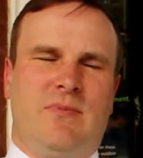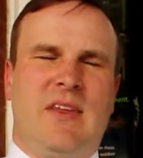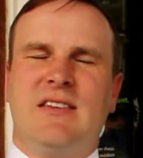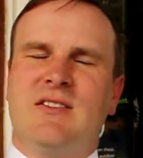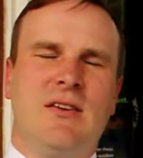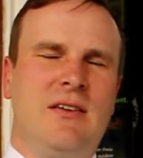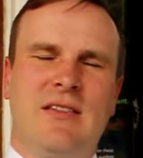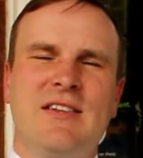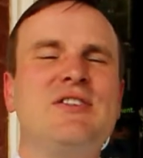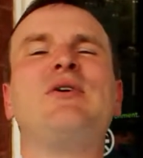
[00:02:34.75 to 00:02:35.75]
That's
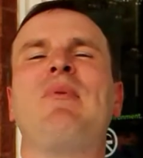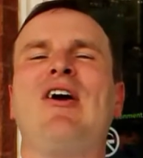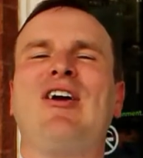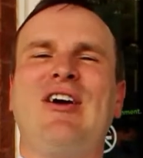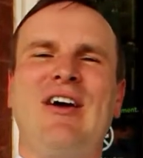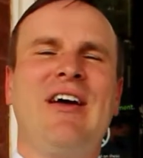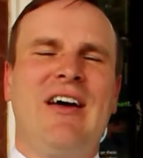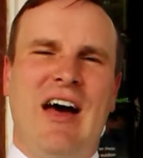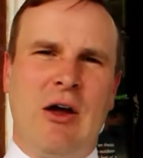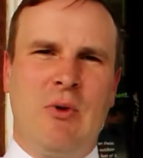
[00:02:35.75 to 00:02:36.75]
the America
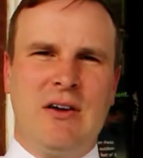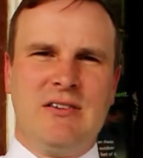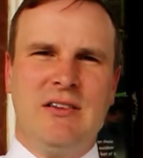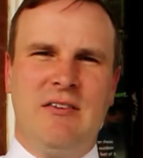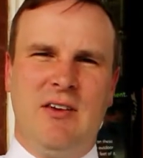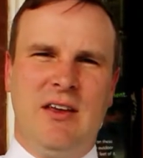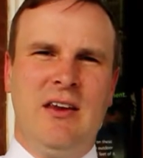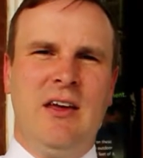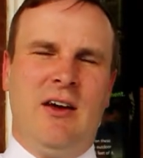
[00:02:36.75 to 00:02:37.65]
I want to live in,